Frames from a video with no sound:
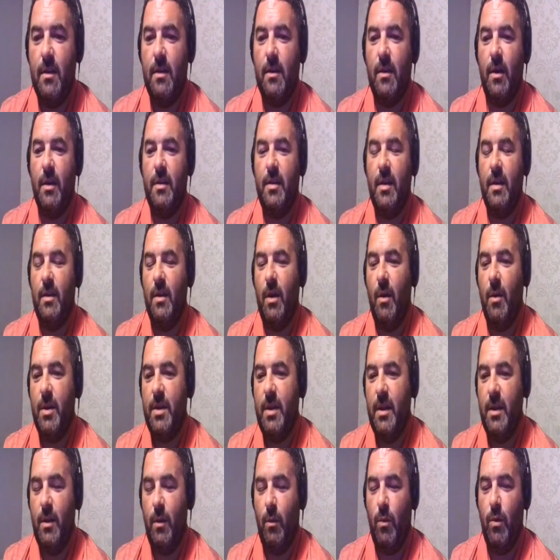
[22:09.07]
I think
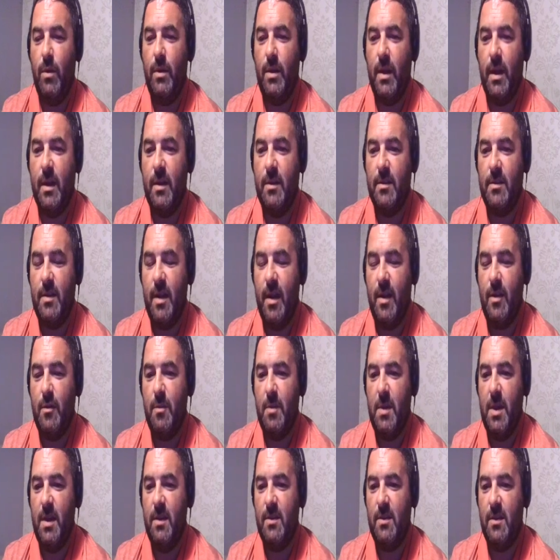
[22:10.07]
the one that
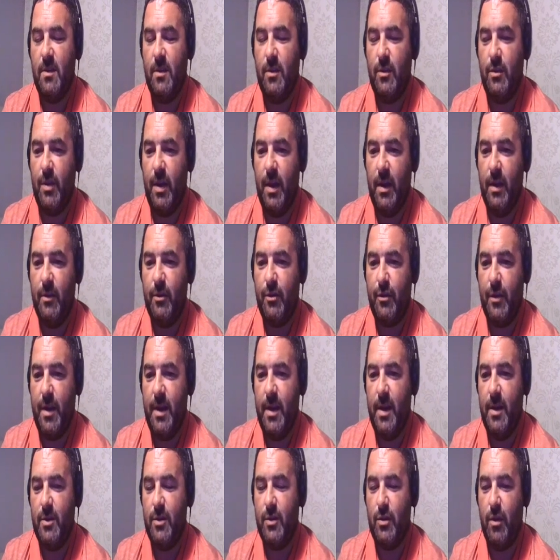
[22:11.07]
concerns me is in
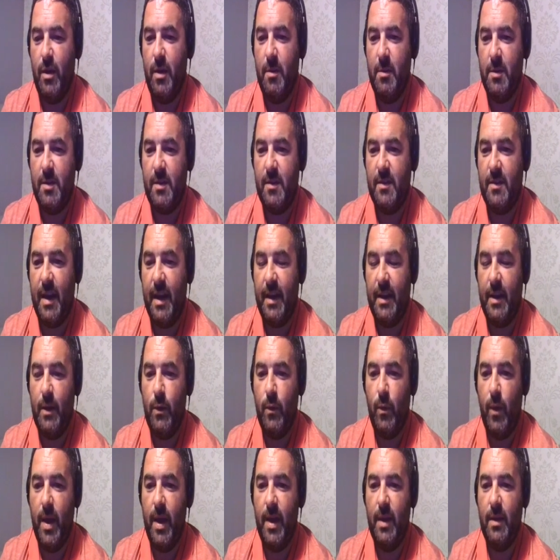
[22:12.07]
3 years' time is
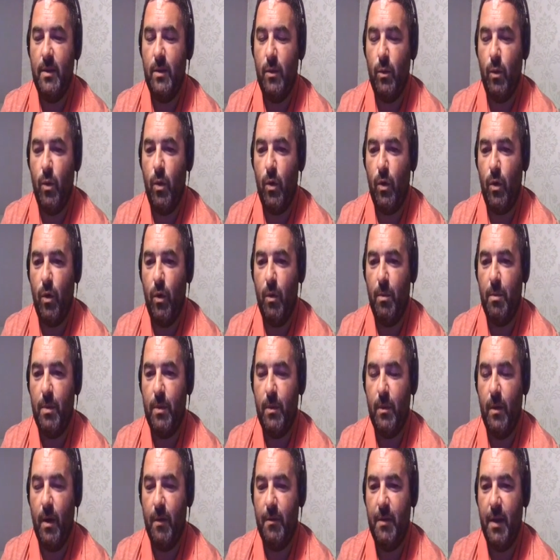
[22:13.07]
exactly when the World Cup
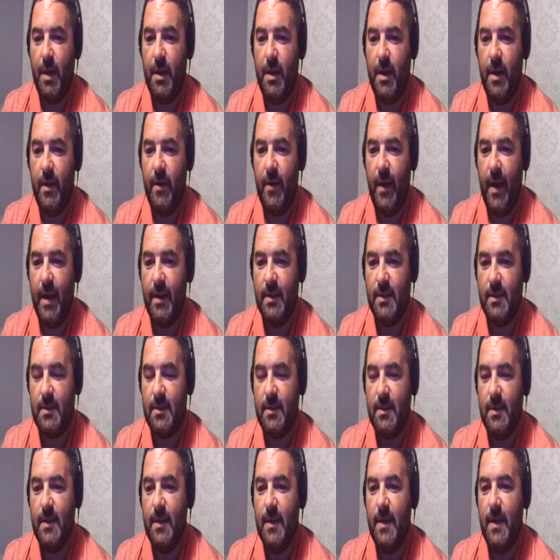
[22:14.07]
of that year ends,
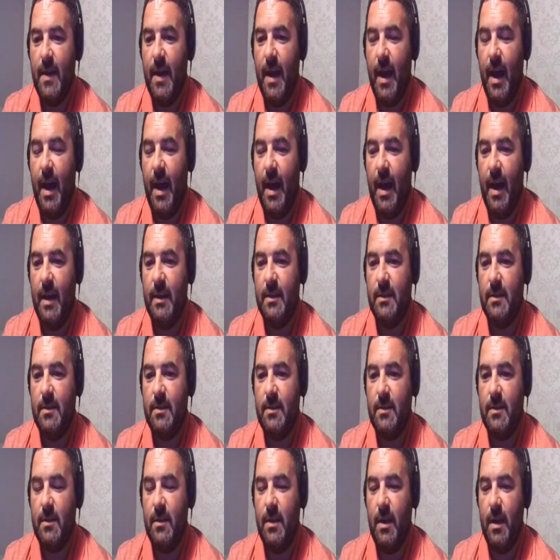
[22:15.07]

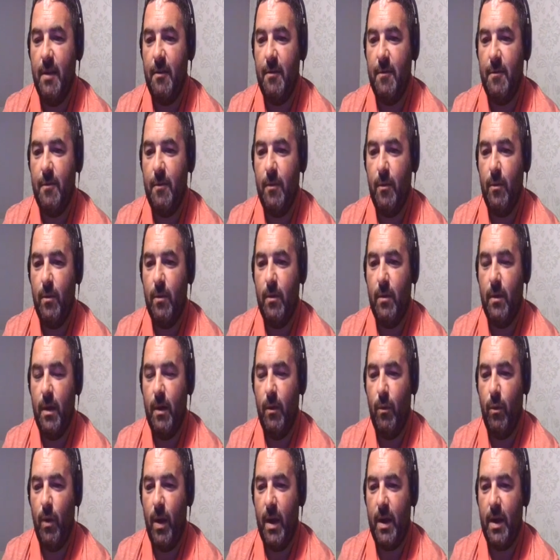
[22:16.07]
and if
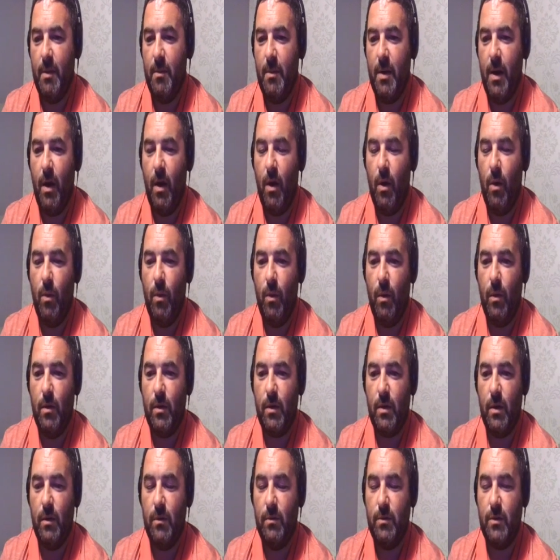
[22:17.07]
Joachim Low
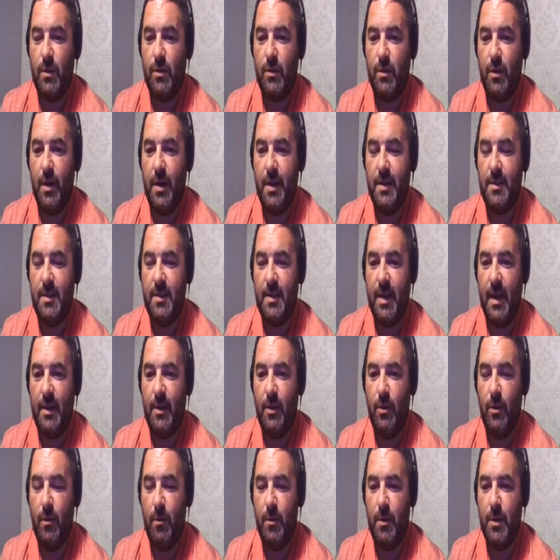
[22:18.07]
decides he's
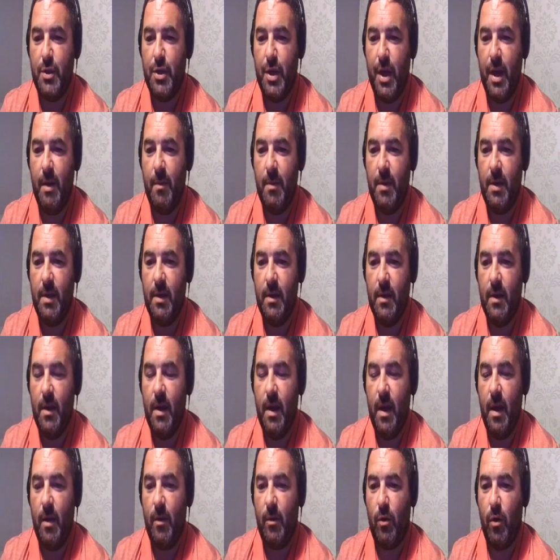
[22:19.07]
had enough with Germany,
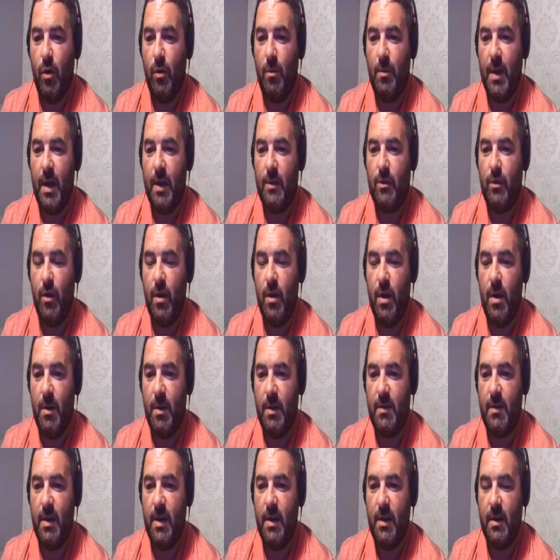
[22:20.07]
come that time,
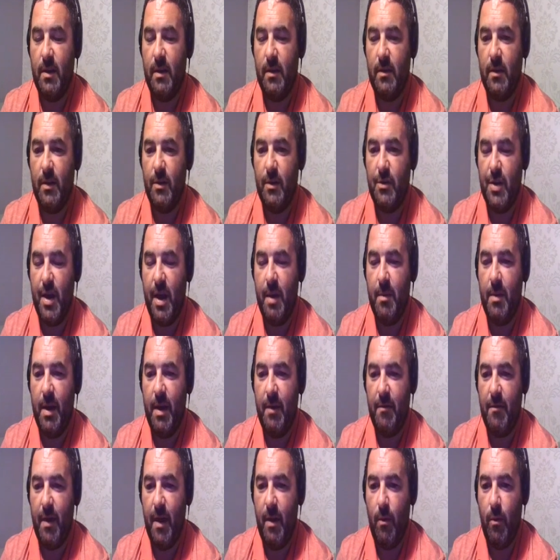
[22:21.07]
I think the
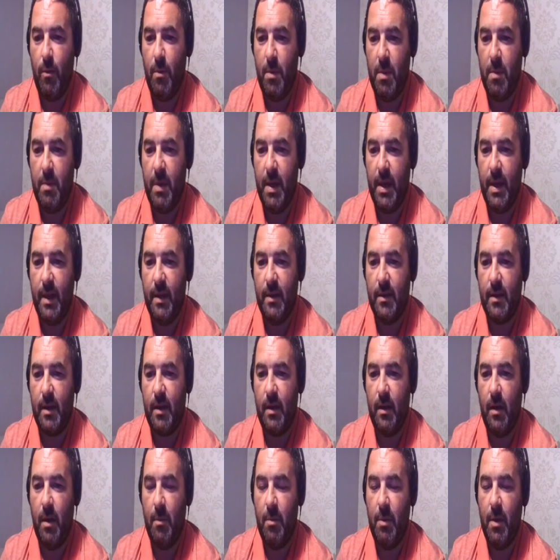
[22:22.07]
German FA will be big into
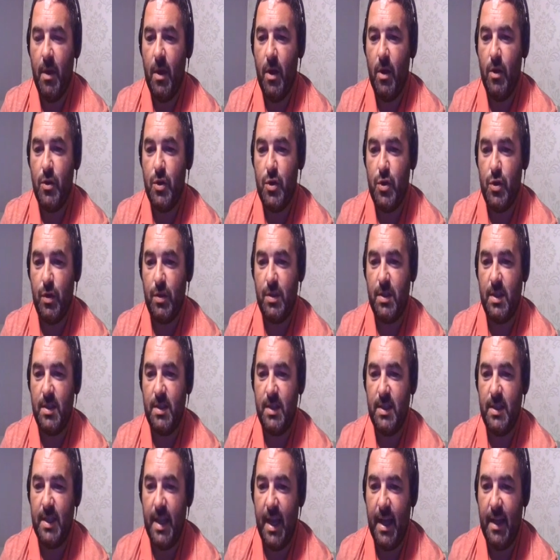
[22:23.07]
Klopp, just
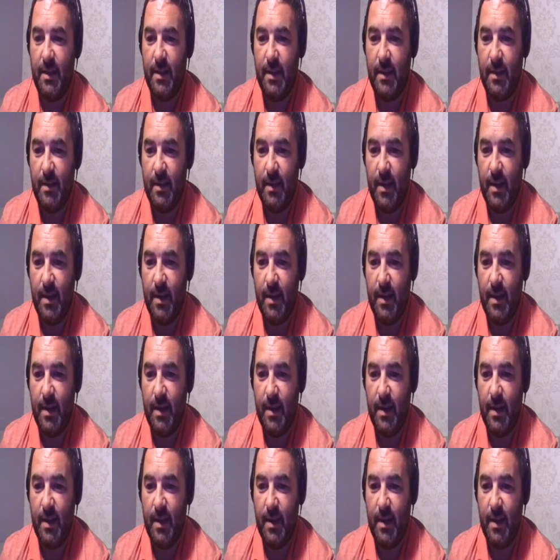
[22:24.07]
as he's ending